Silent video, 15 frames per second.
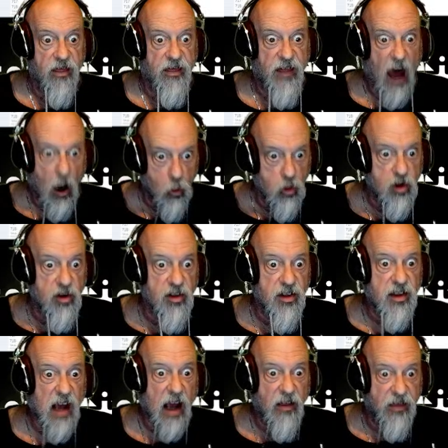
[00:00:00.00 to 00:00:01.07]
thousands
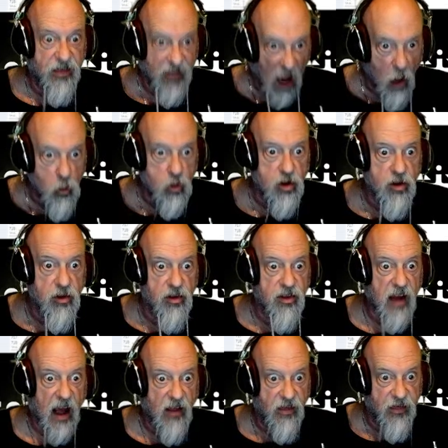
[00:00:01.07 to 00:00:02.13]
and thousands
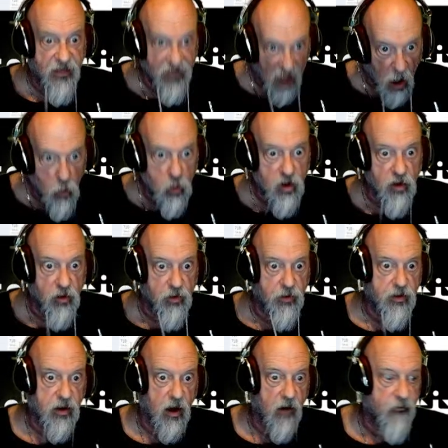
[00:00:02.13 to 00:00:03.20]
and
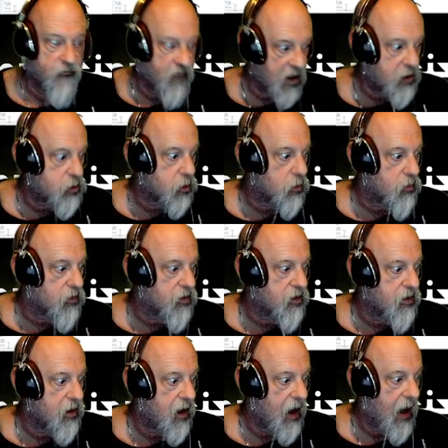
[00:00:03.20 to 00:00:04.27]
thousands of features,
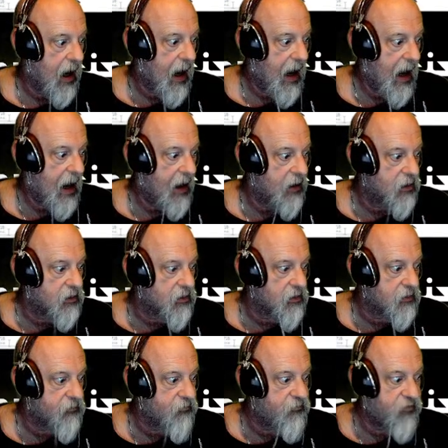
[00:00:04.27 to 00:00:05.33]
and
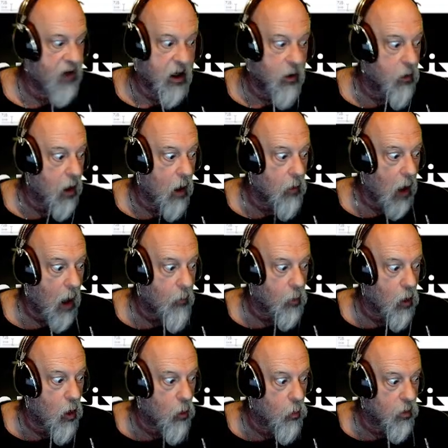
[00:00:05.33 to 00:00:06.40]
figuring out how it
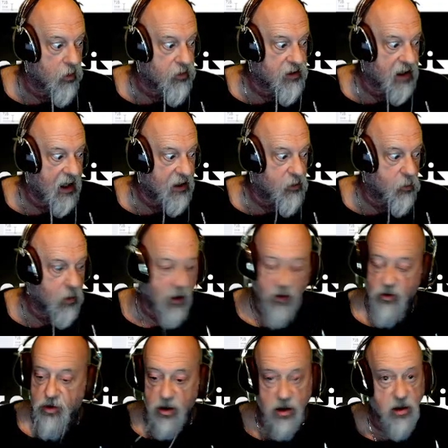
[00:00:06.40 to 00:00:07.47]
all works together is
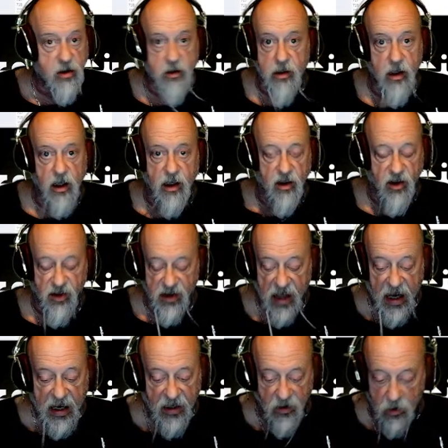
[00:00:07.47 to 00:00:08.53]
just
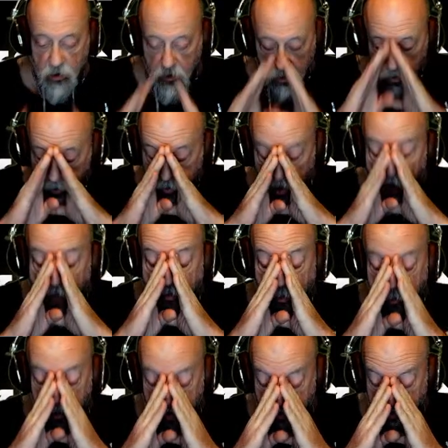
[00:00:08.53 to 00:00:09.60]
insane, driving
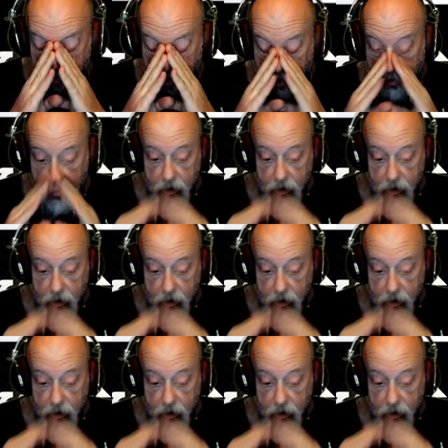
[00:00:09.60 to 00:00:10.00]
me insane.